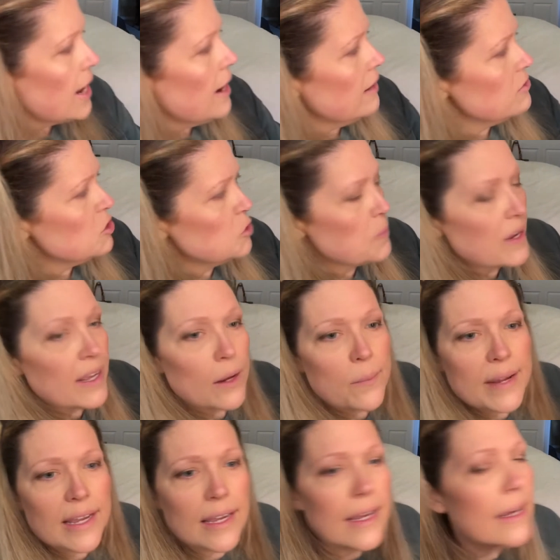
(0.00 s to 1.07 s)
I've just been
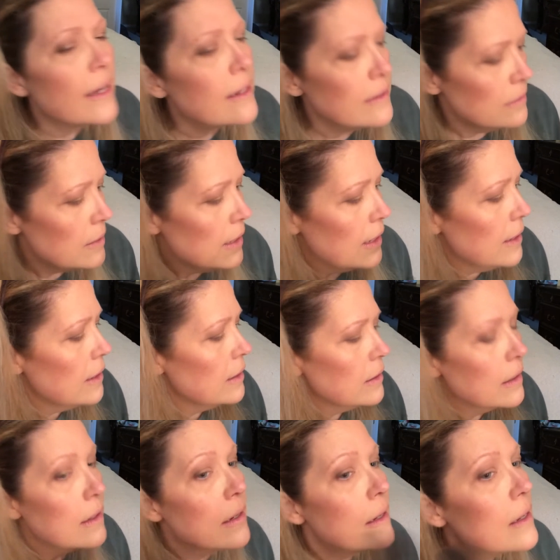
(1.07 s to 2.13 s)
going in
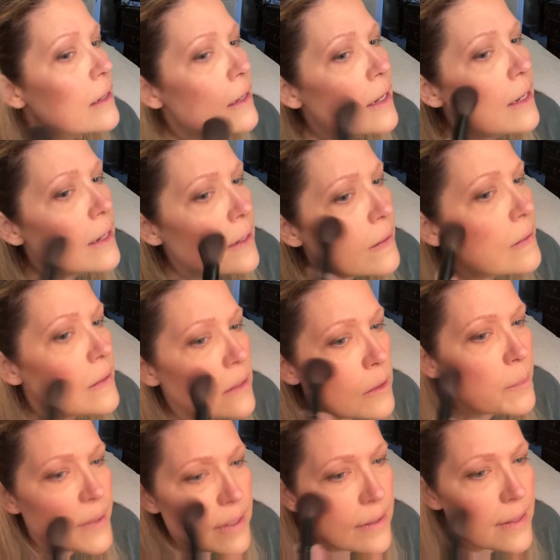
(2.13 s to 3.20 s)
and getting a little
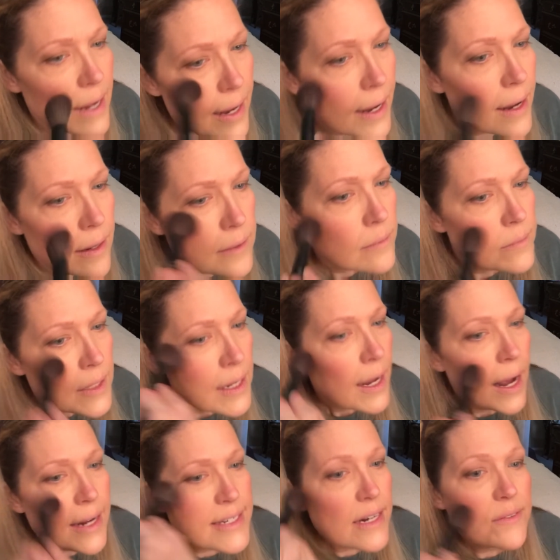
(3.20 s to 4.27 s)
bit of that.
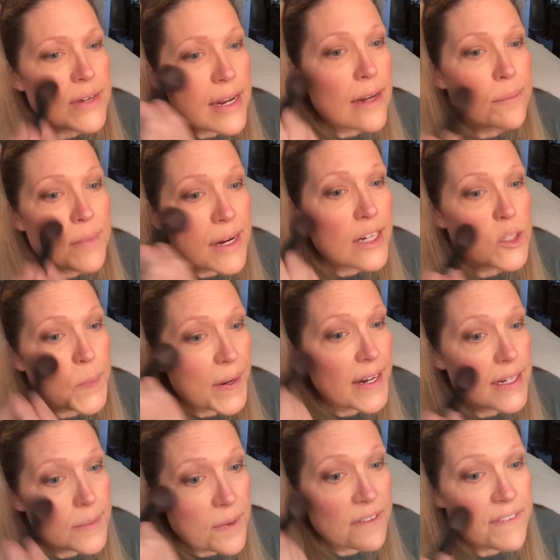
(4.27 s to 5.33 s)
I don't need much
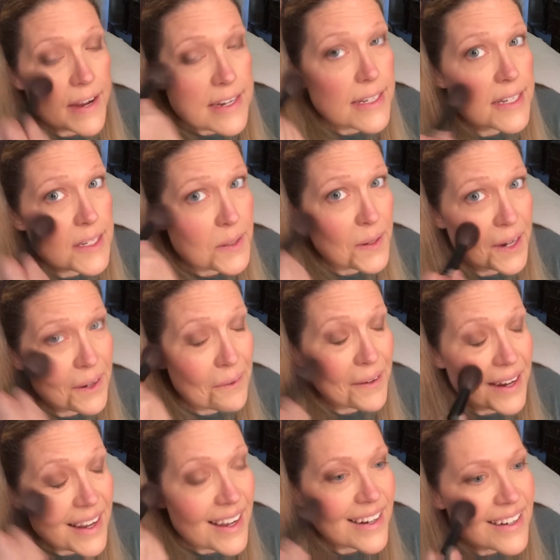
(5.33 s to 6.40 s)
because my face is already
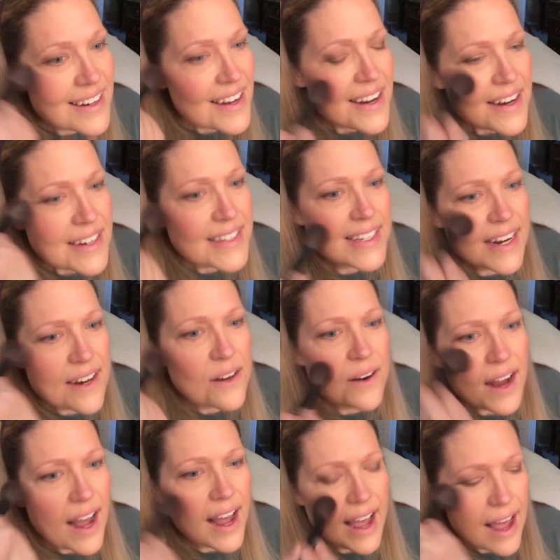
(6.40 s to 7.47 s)
red. So
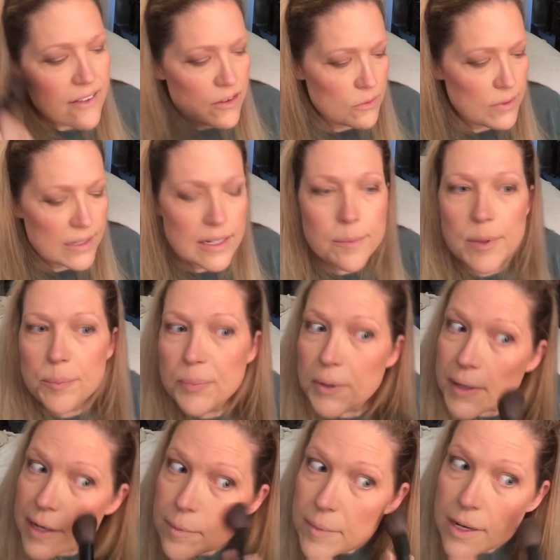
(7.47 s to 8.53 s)
I haven't really been
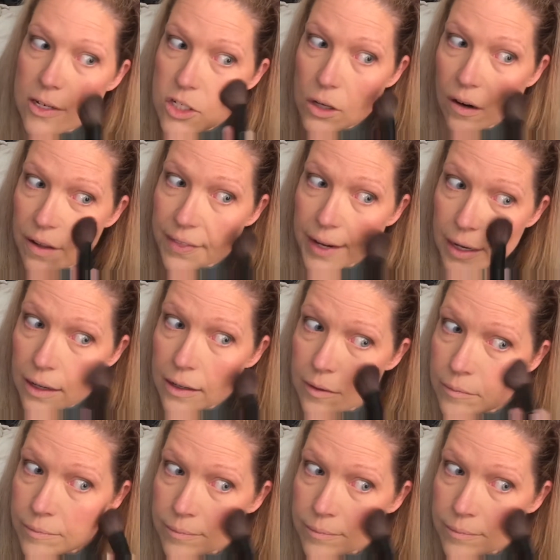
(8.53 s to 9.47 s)
putting much on there.